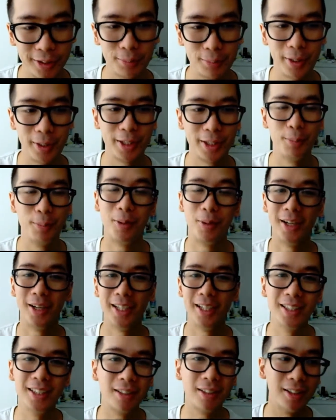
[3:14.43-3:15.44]
to make you buy
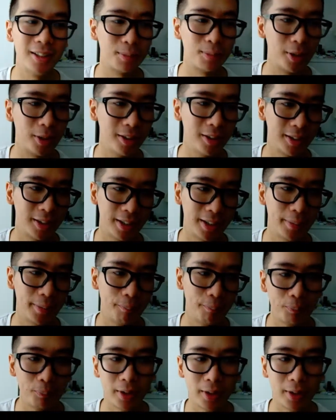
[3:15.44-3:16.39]
into this mindset,